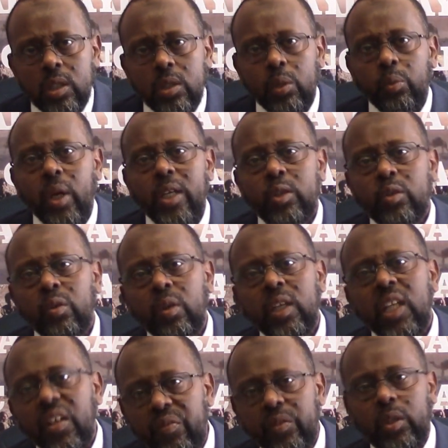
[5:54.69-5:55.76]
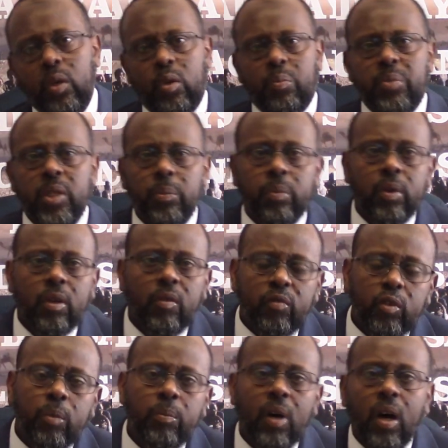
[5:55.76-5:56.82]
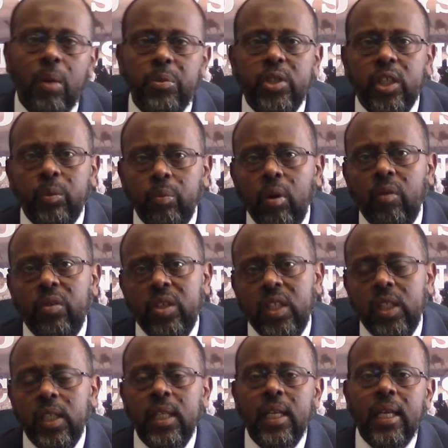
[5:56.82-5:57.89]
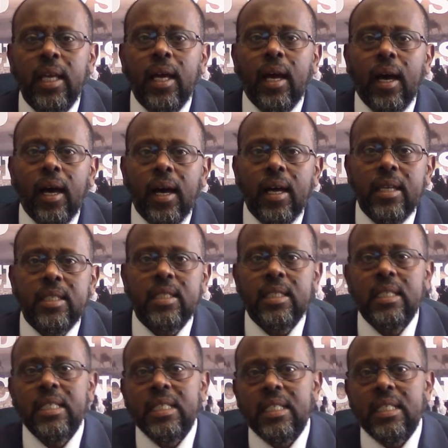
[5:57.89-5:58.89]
the right to lift our people from abject poverty as